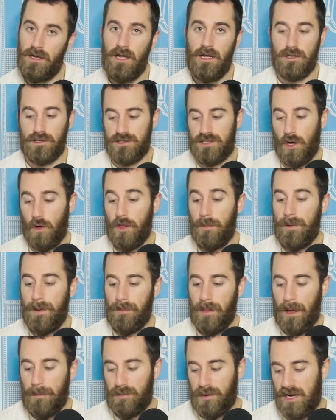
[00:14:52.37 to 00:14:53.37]
Because the only people
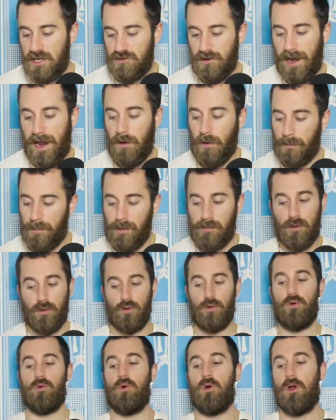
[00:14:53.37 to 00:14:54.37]
I praise right now are people
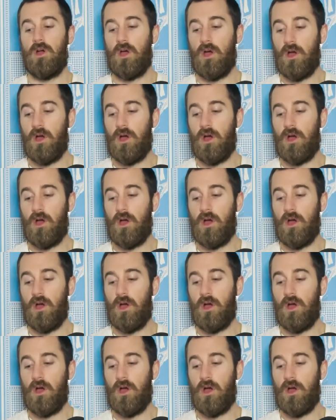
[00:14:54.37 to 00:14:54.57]
who